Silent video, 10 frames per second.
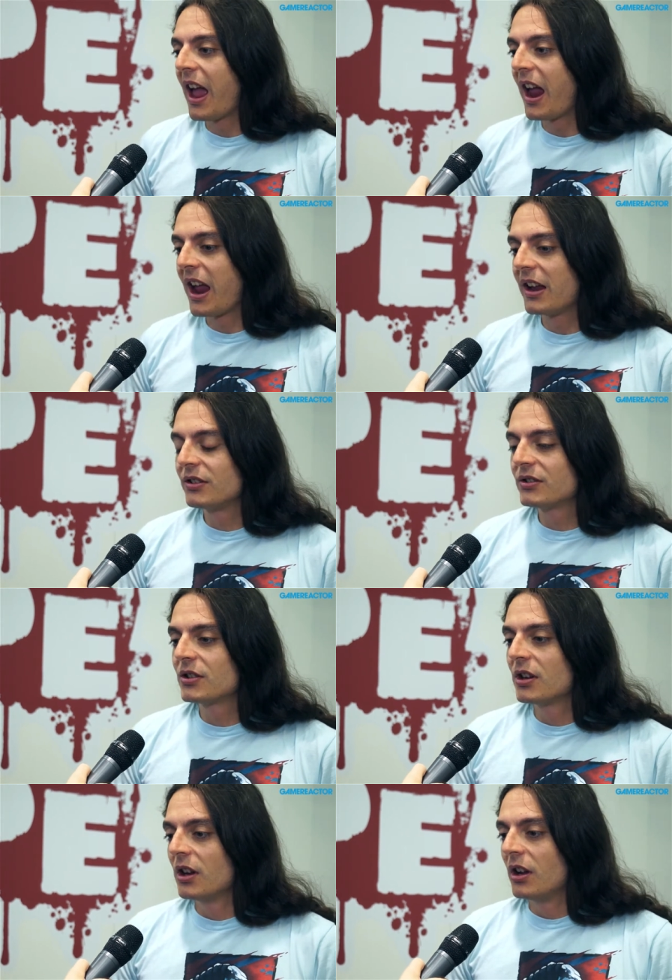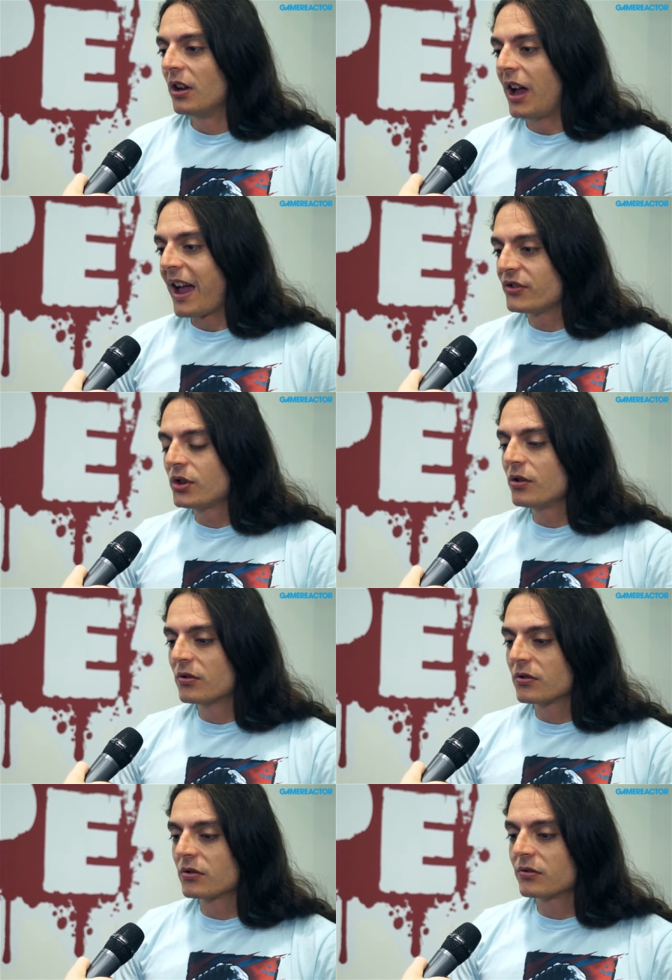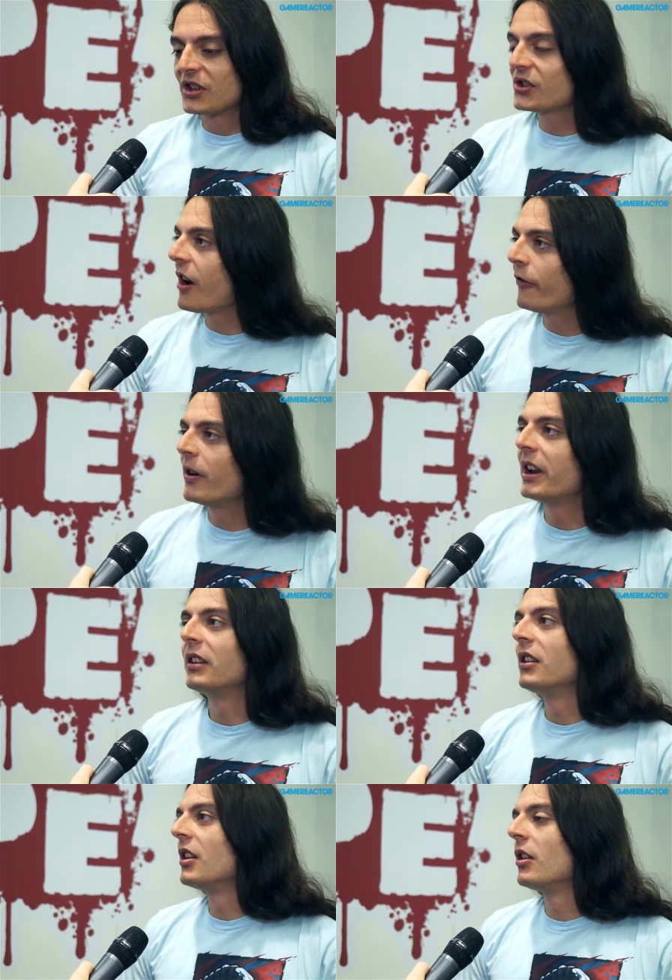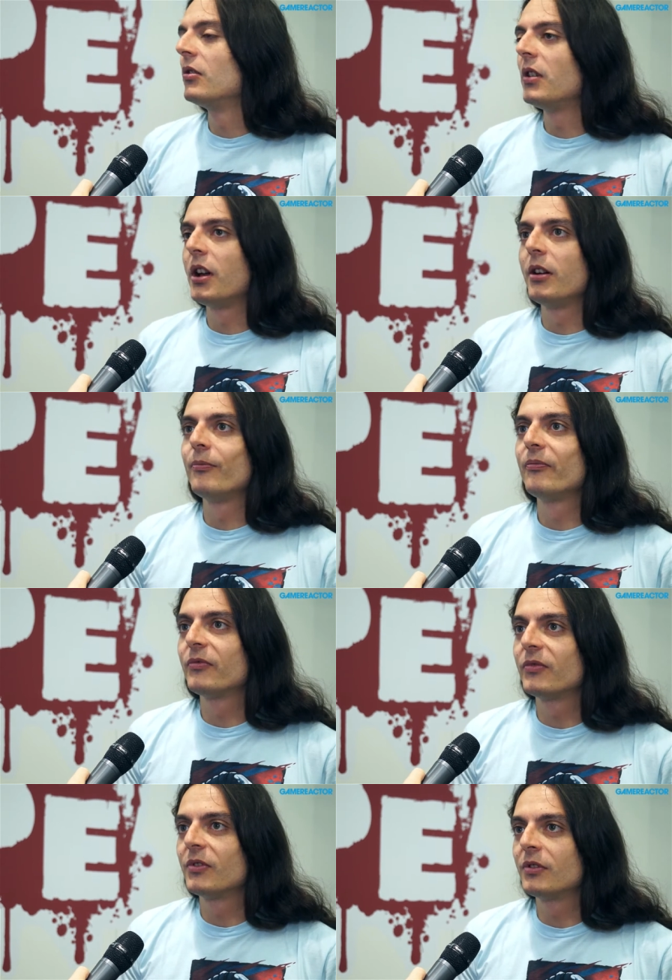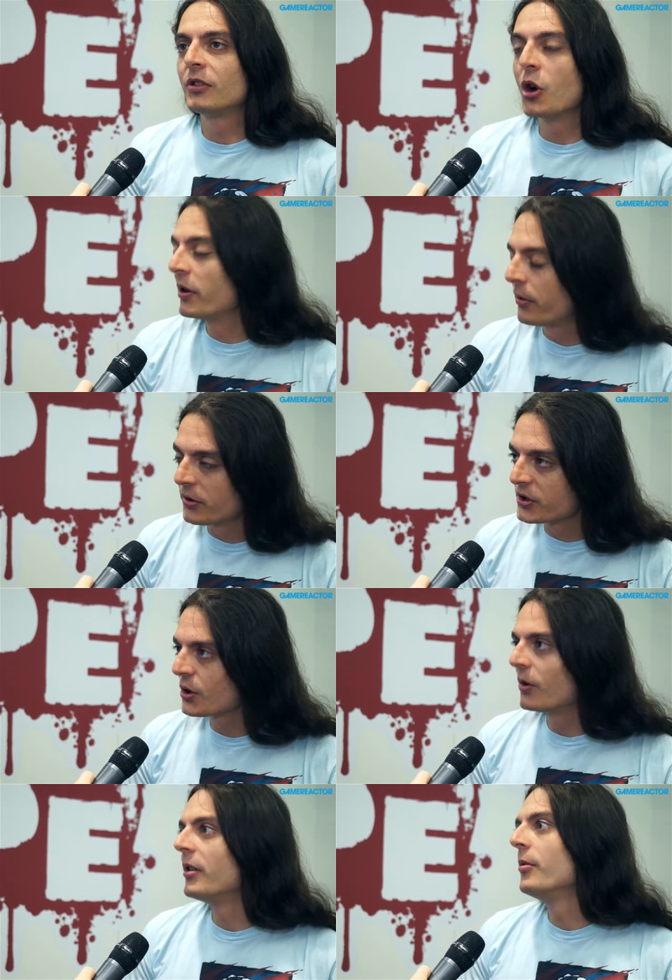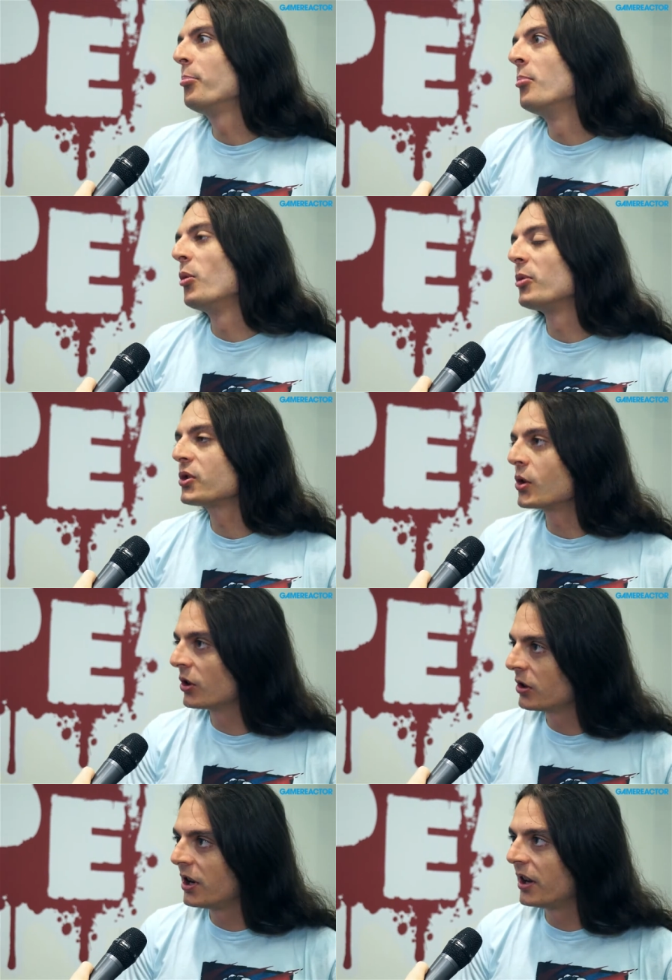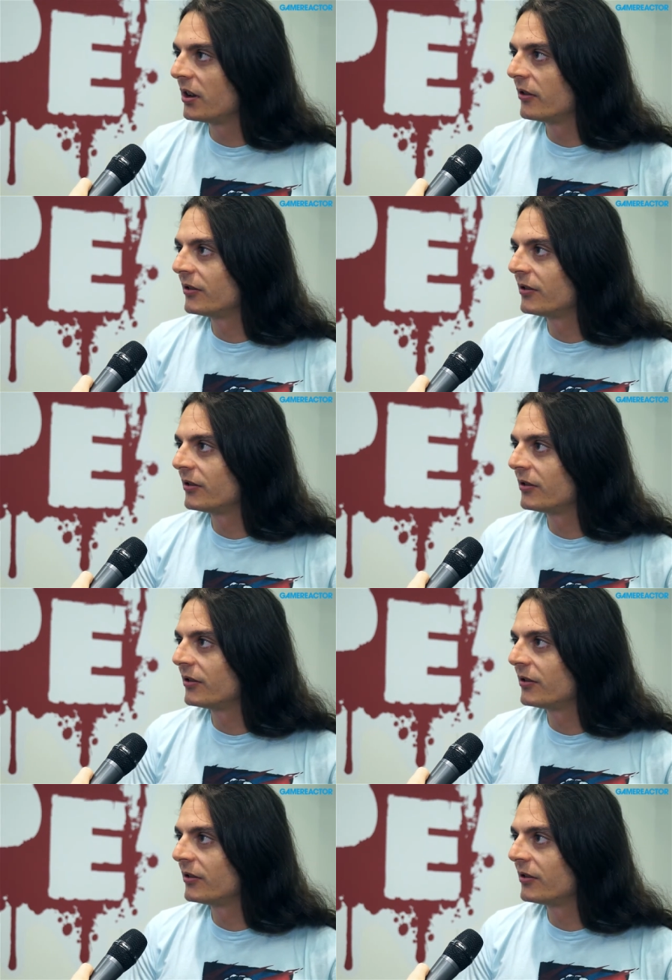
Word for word: And as you're discovering, you know, um, going through the story moments or uh,